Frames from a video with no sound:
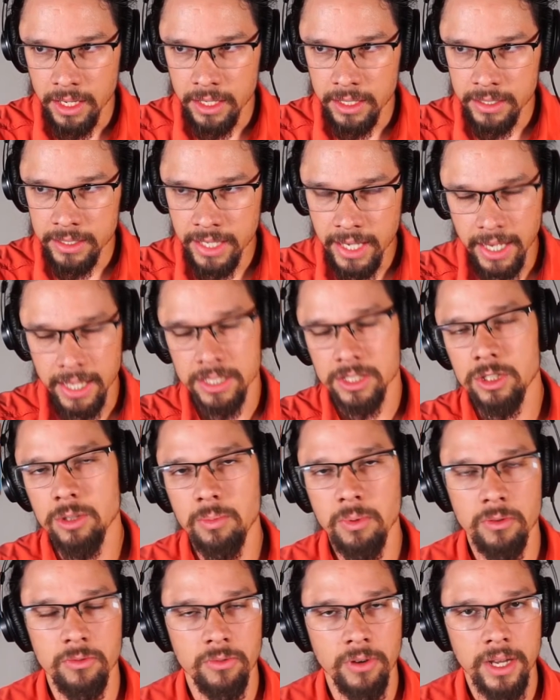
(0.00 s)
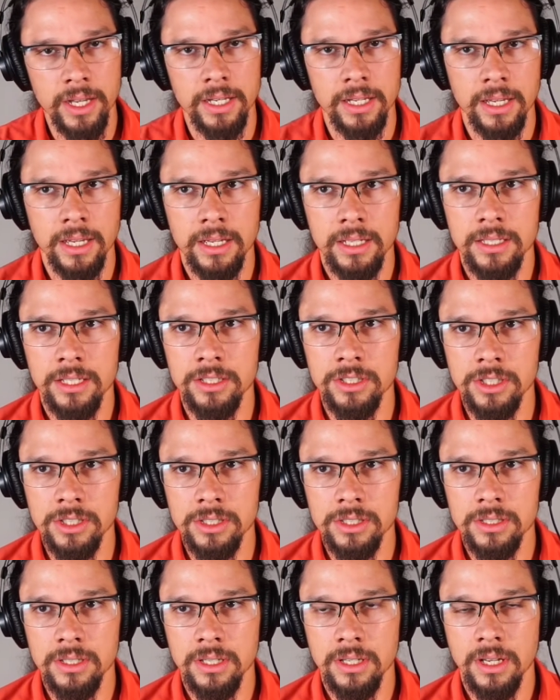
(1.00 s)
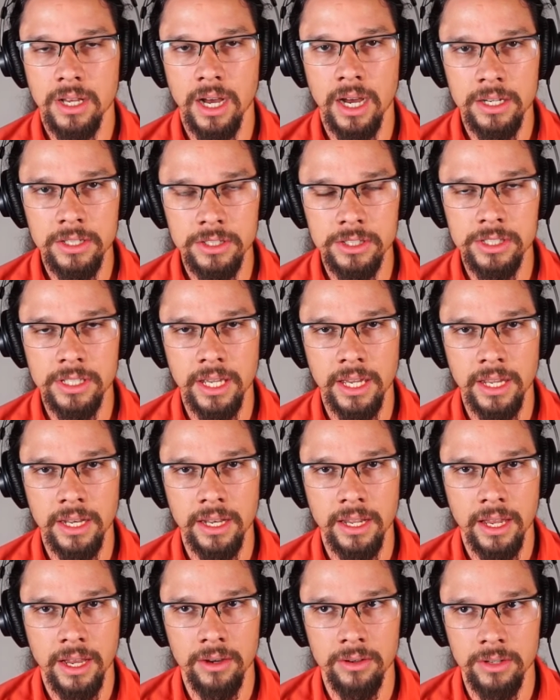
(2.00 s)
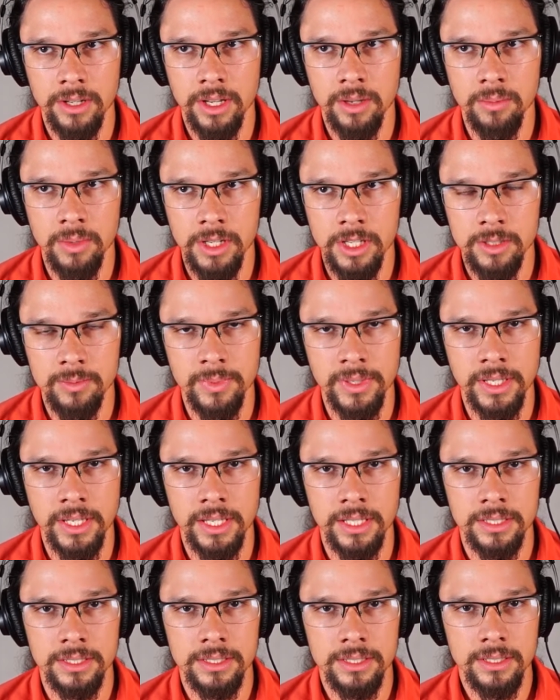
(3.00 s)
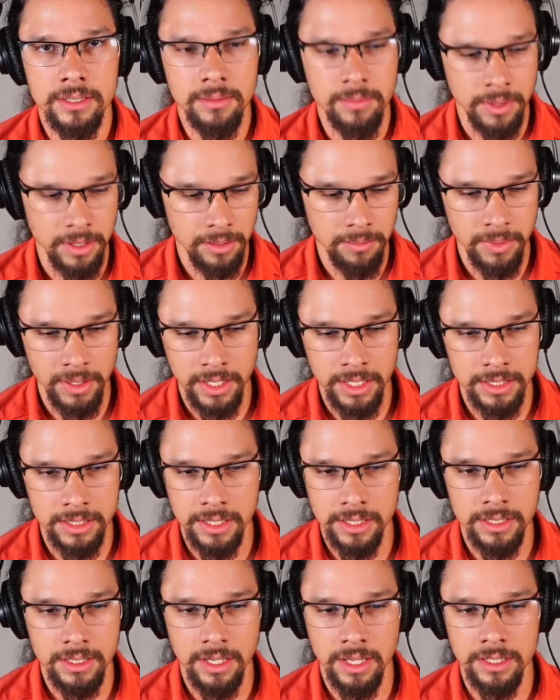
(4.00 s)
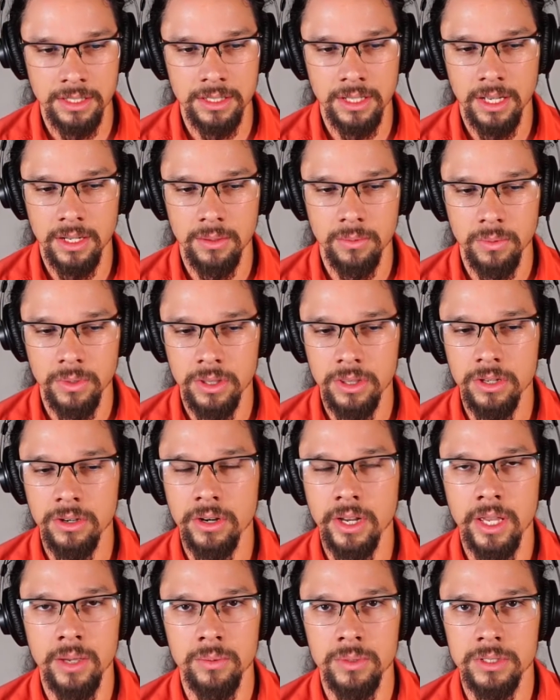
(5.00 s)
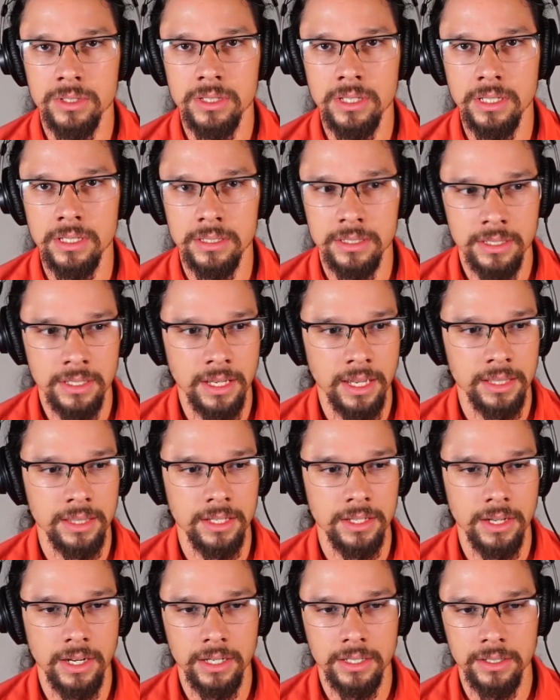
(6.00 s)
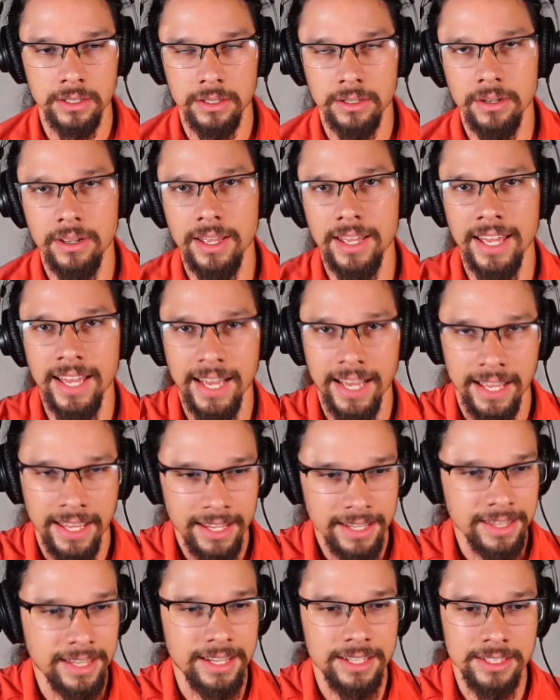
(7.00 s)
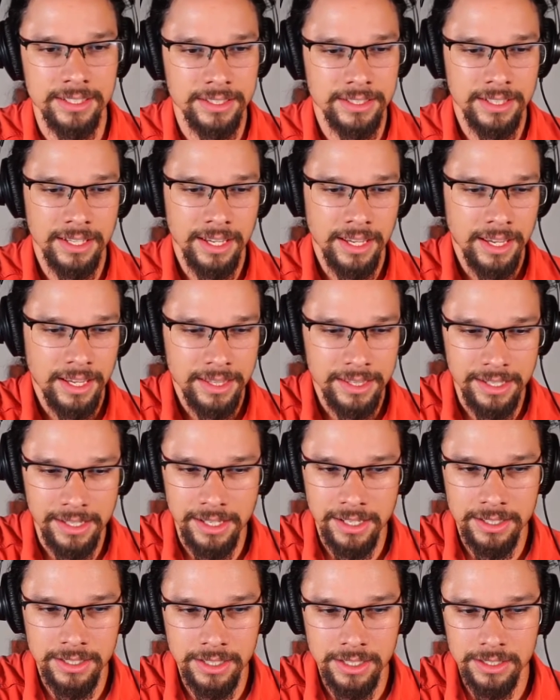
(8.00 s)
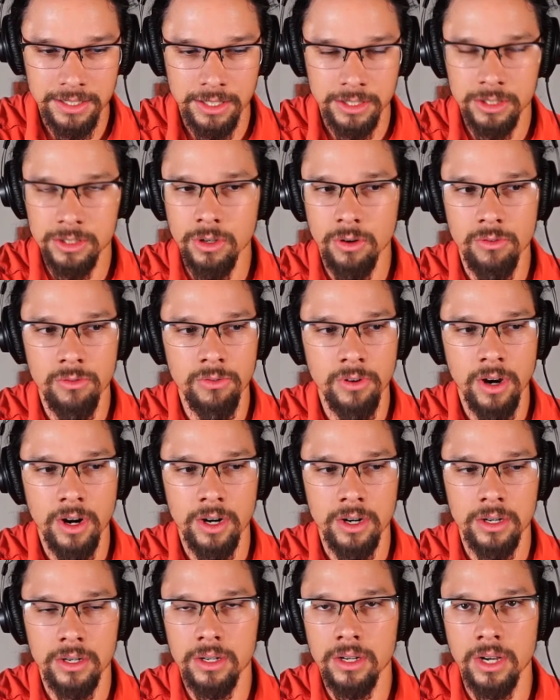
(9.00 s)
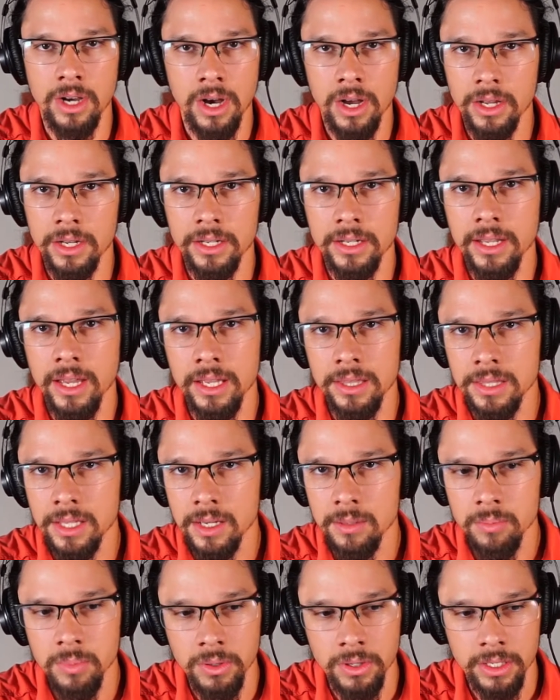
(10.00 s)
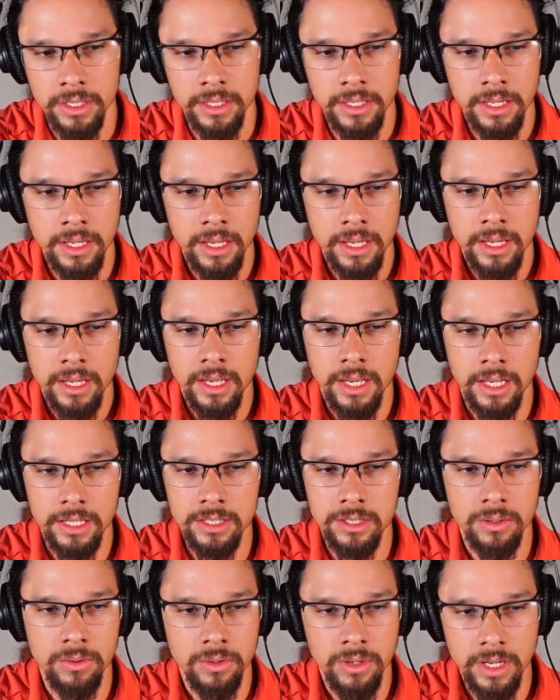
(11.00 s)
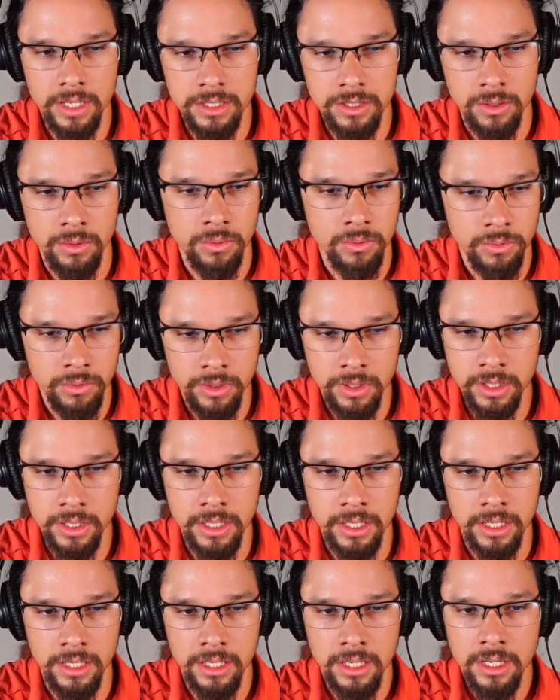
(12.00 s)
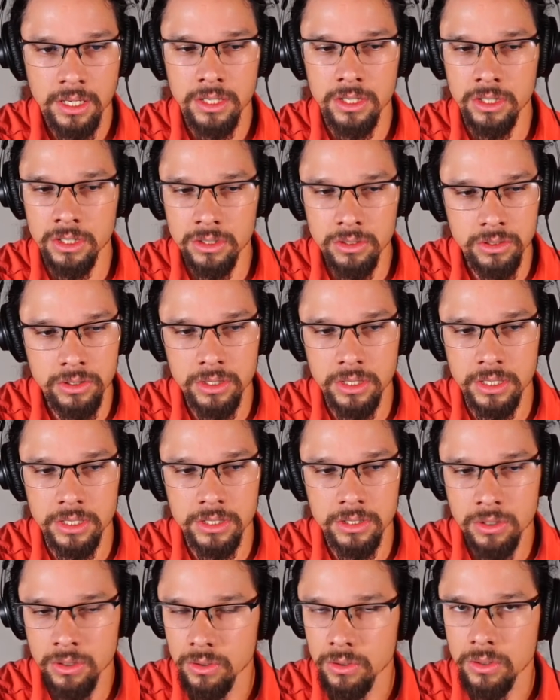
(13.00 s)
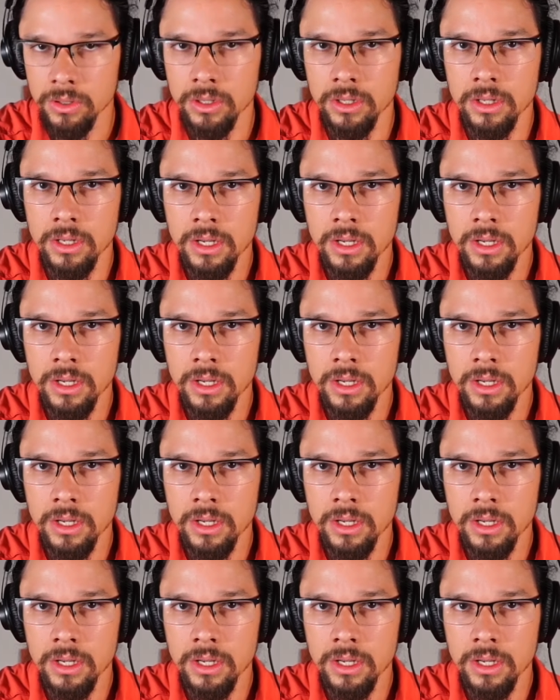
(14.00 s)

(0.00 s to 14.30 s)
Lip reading: yeah, it's super fun to just understand how diabetes begins, because it's not with your A1Cs at the doctor. The disease is so far gone at that point. It's a really useless tool.